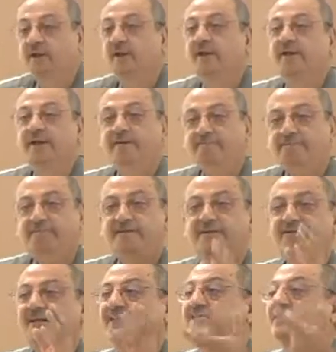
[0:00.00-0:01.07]
If it is
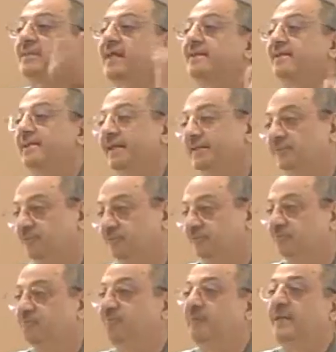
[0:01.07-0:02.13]
a sentence,
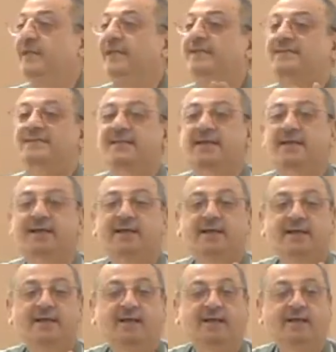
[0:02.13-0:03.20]
be it a
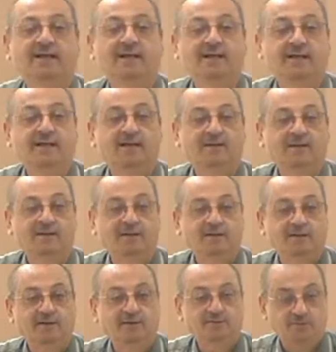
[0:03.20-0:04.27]

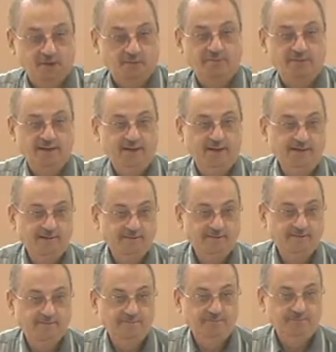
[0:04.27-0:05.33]
nominal
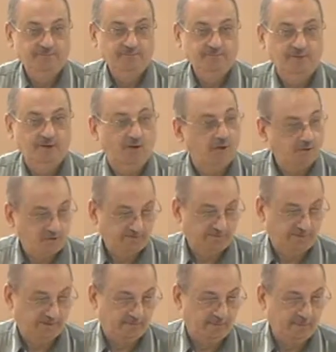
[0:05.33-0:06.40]
or
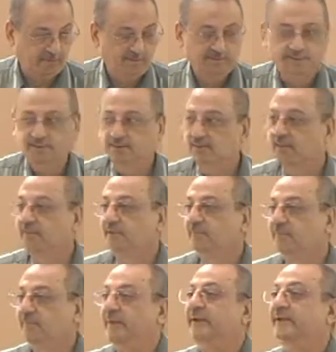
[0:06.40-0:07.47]
verbal,
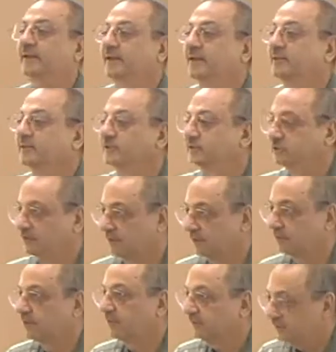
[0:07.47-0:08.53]
be it a
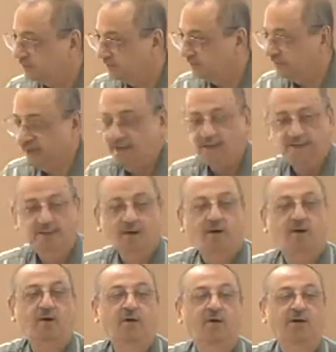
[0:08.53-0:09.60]
jumlatul ismiya
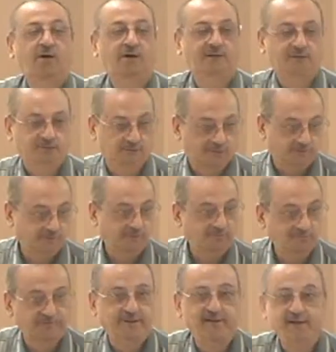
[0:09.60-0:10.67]
or a jumlatul
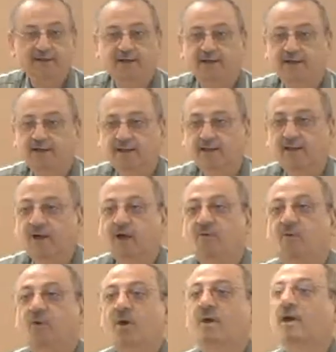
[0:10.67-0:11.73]
fi'liya,
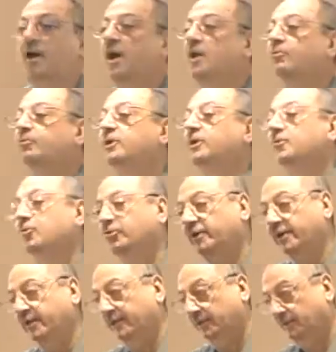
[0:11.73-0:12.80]
what are we
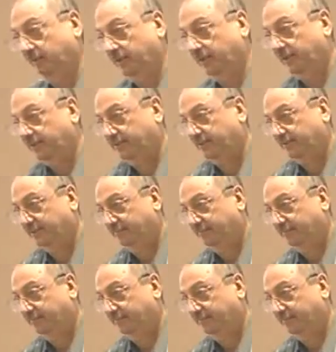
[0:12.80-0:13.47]
looking into it?